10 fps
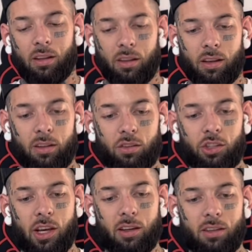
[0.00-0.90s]
Let's
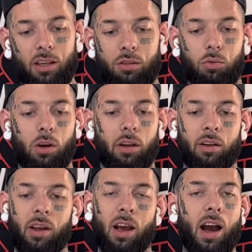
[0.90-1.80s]
check this one.
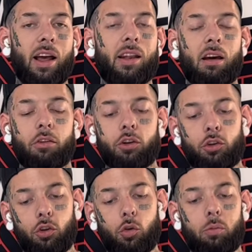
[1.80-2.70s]
I never
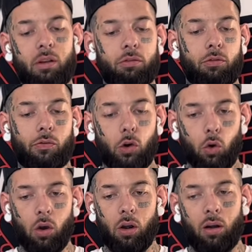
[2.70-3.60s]
do
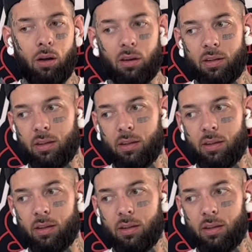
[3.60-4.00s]
before